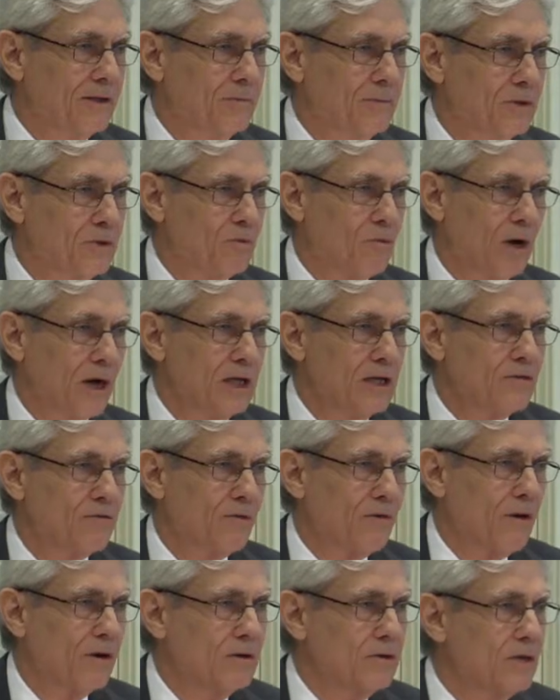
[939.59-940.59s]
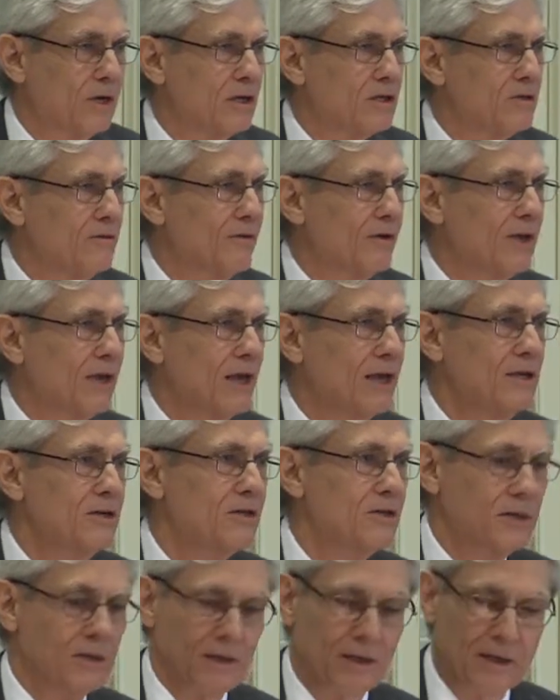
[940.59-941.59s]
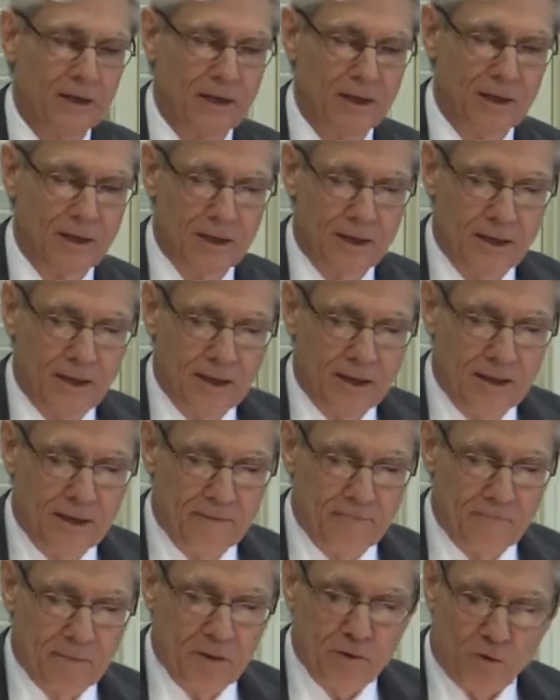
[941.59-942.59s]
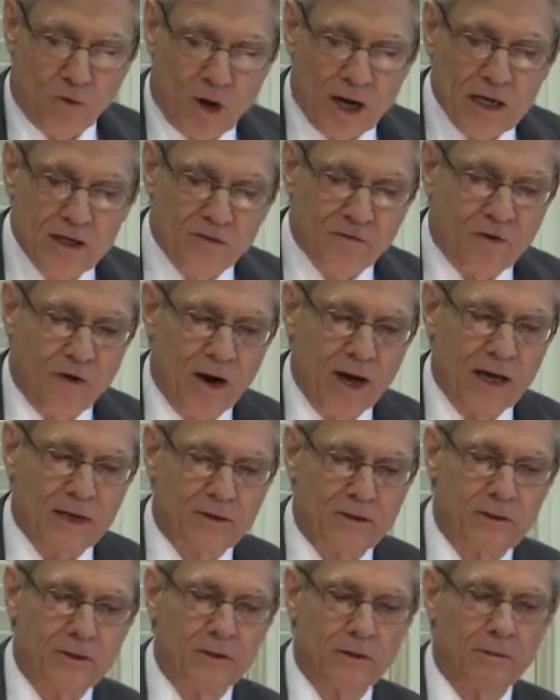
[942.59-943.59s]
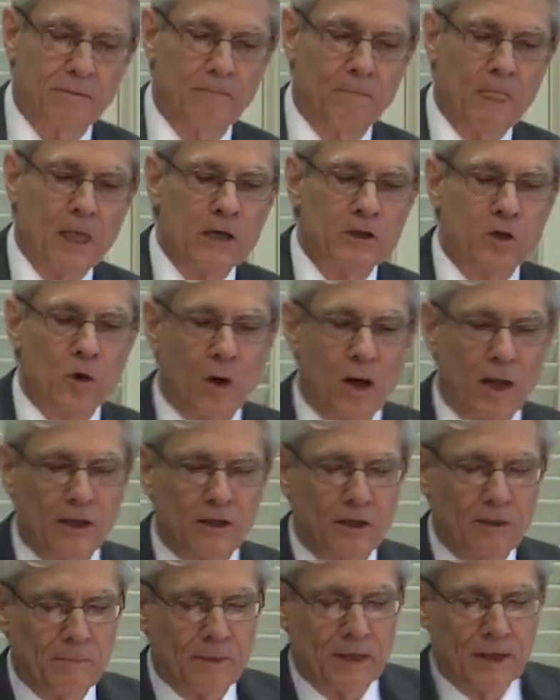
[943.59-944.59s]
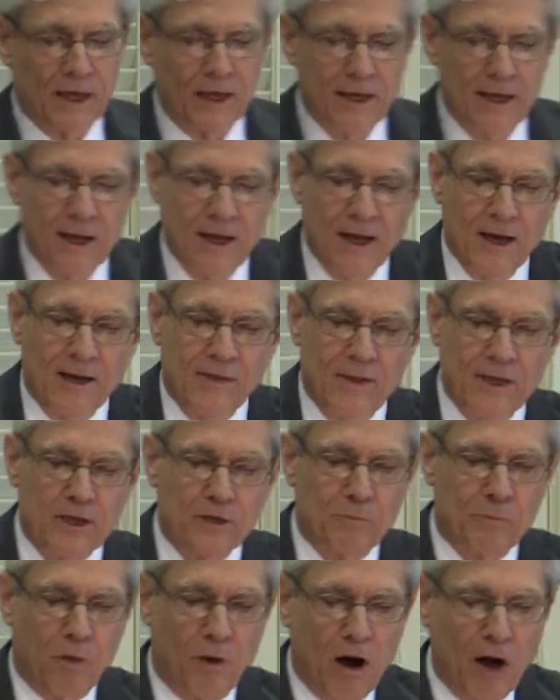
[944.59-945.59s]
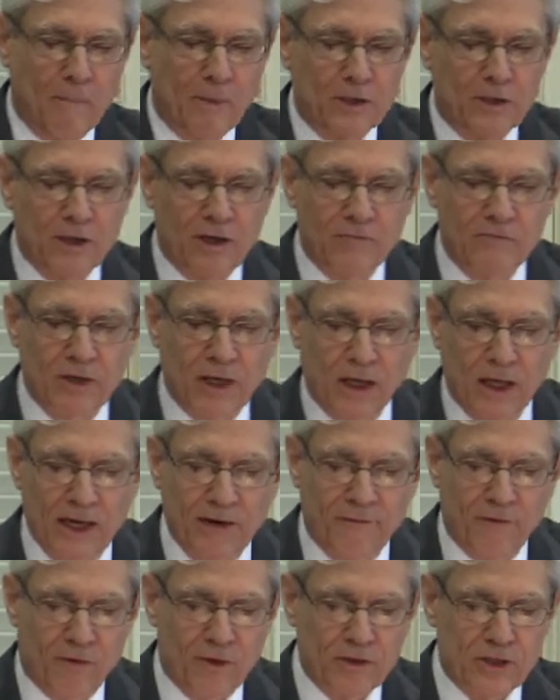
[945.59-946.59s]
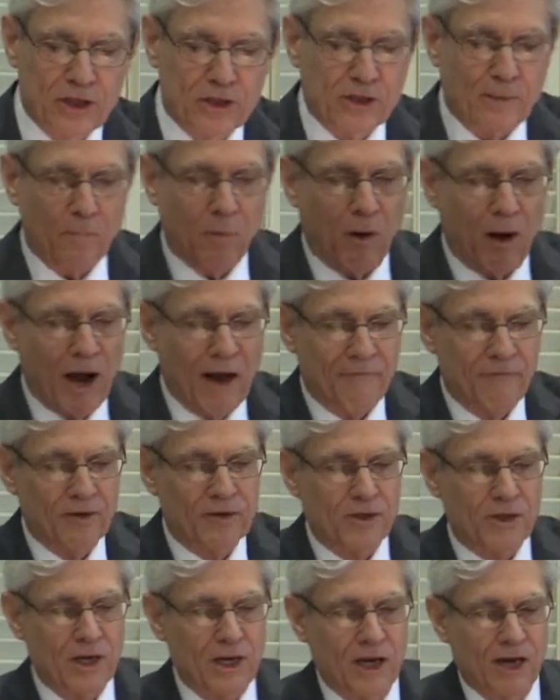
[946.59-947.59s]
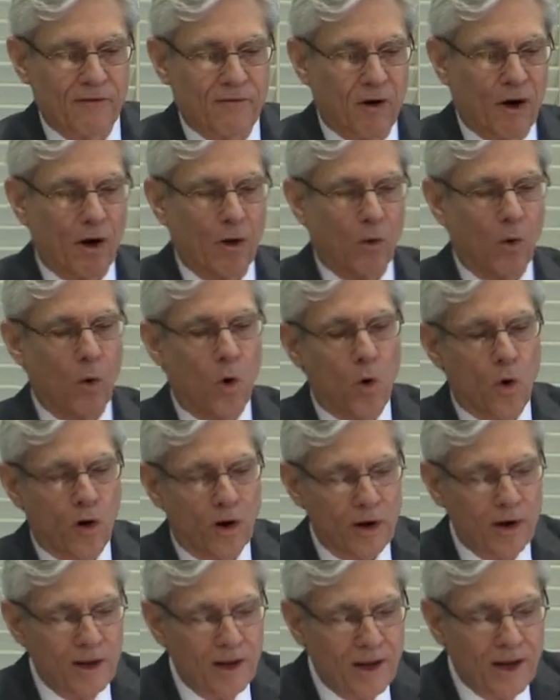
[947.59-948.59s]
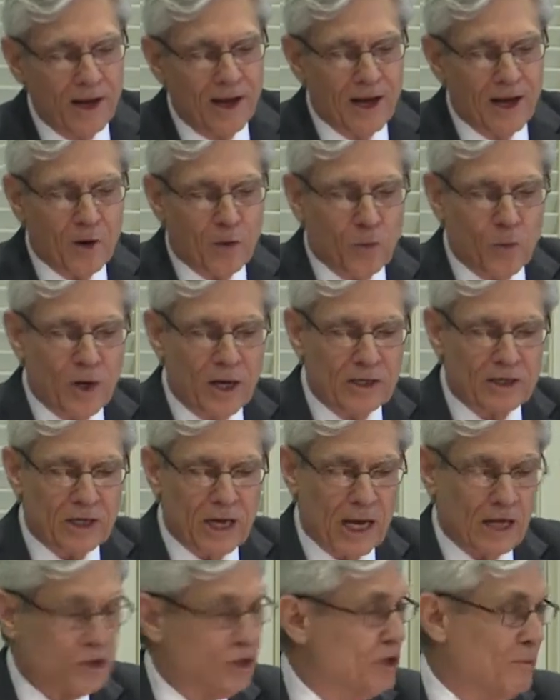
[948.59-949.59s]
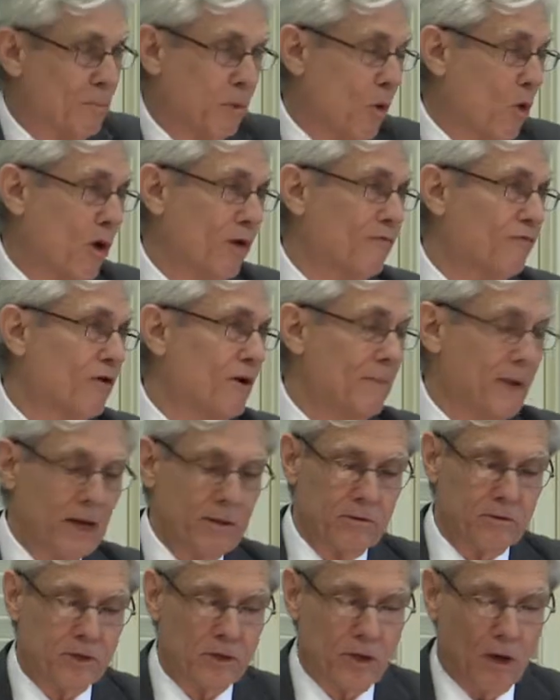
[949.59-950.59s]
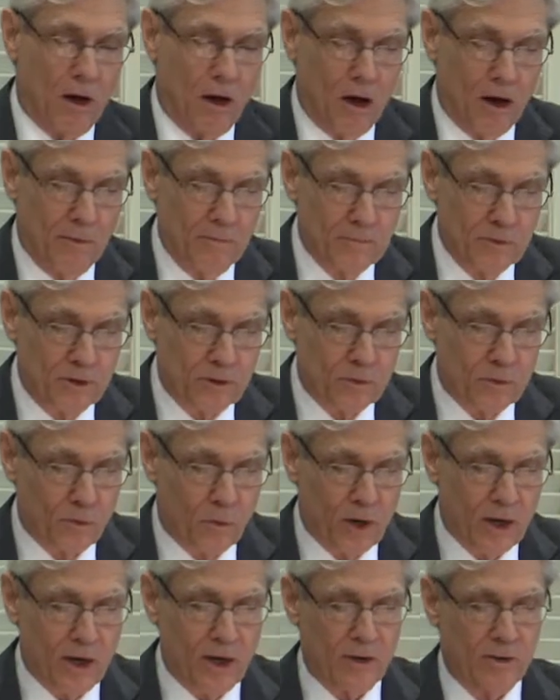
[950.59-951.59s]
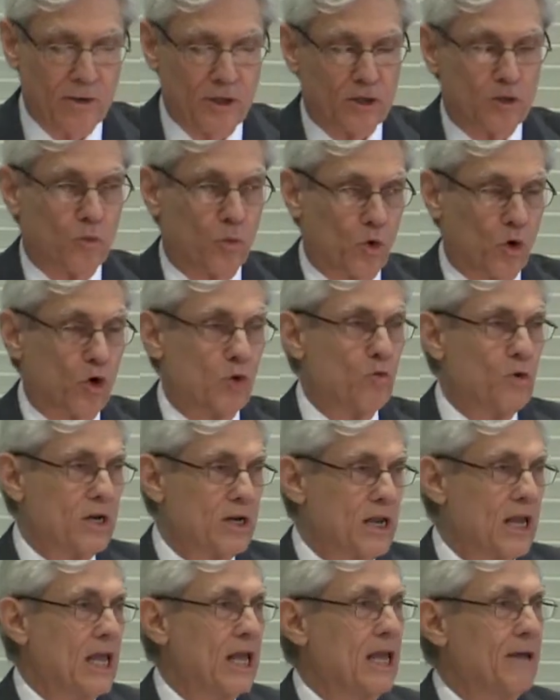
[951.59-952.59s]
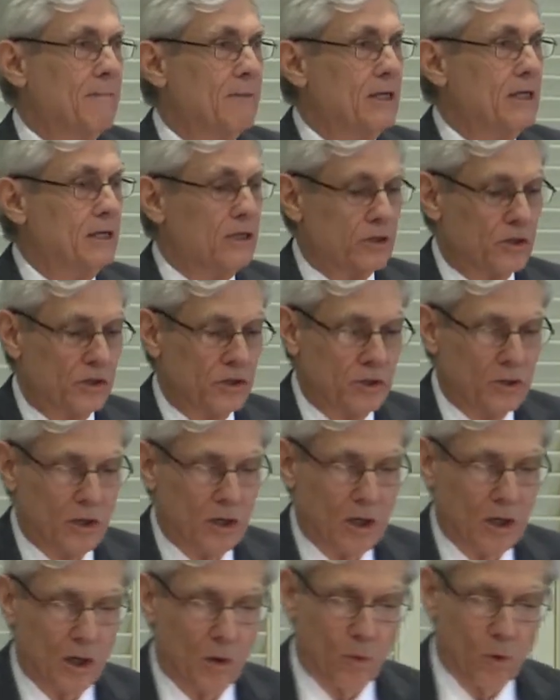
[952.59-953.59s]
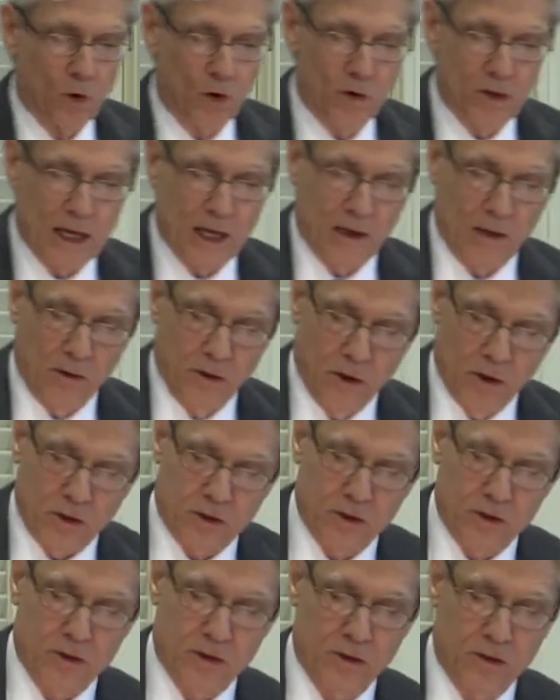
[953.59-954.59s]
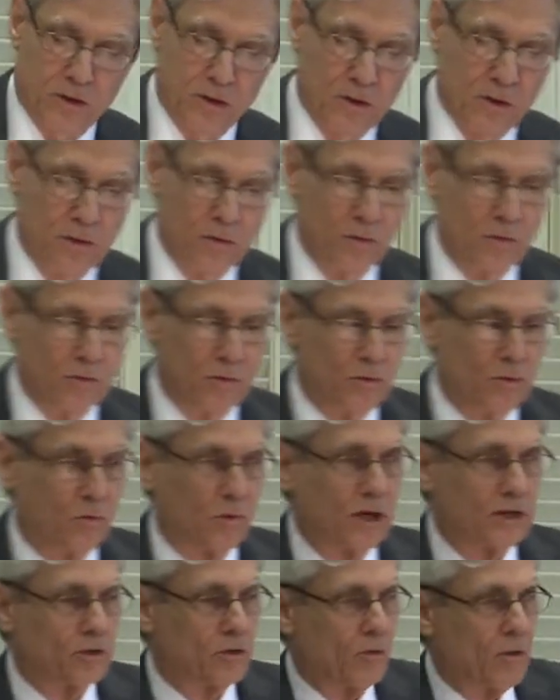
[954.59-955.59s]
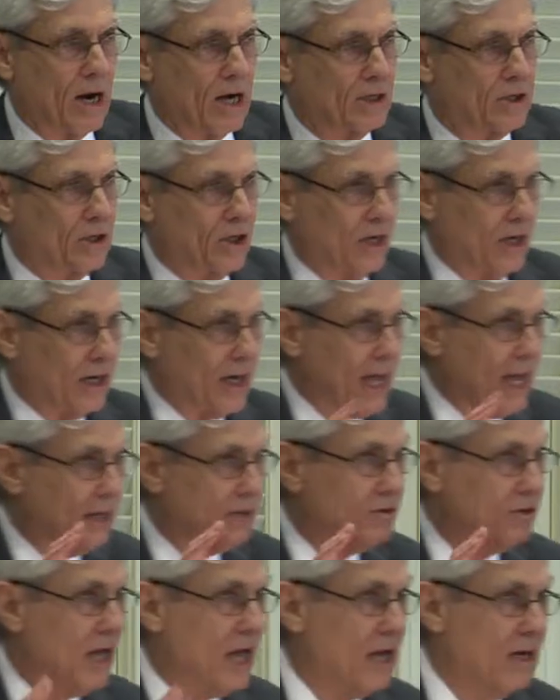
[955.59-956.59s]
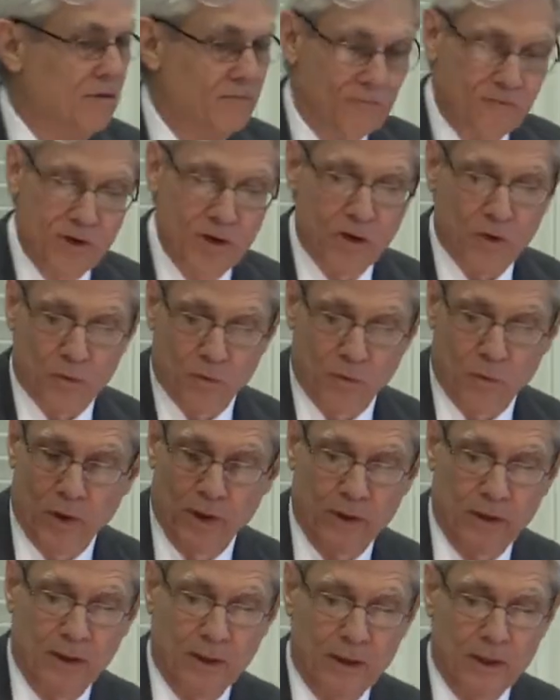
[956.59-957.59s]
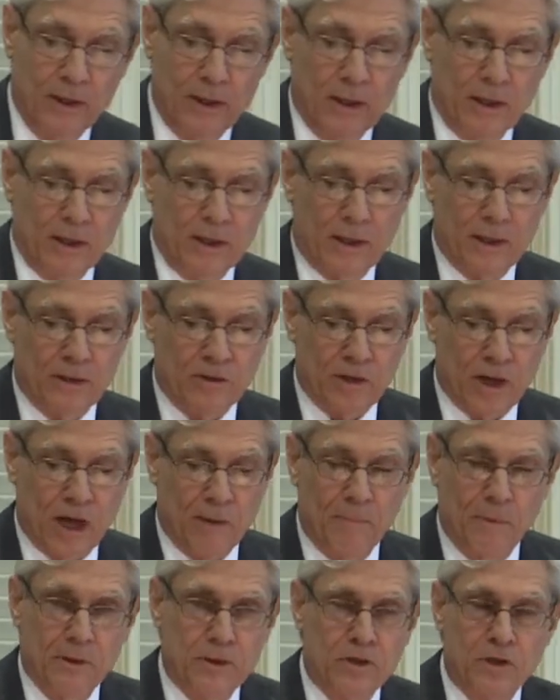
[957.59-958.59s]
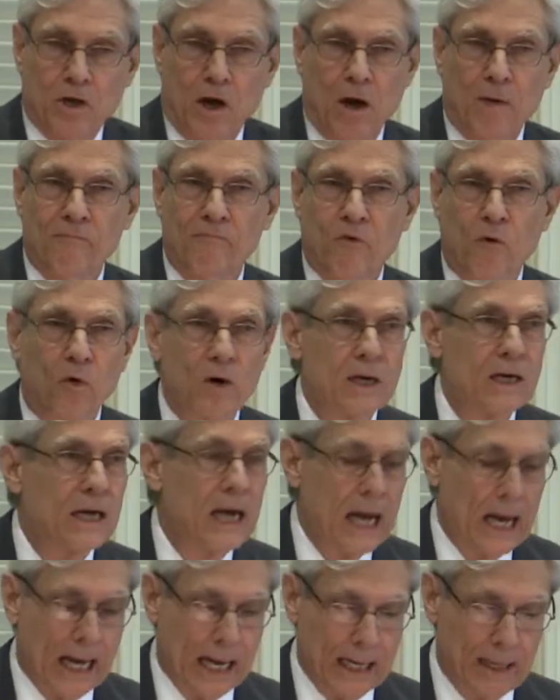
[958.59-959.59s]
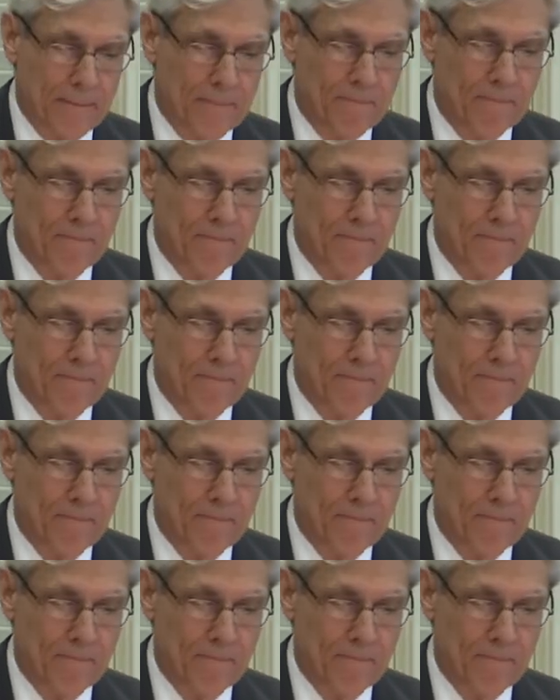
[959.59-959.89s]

He was raised for our justification. He was raised for us. So ultimately, this promise of deliverance is a prophecy of our Lord, which has support from other psalms where this word redeem is a word that looks to the resurrection. It has that in view. One example is Psalm 49.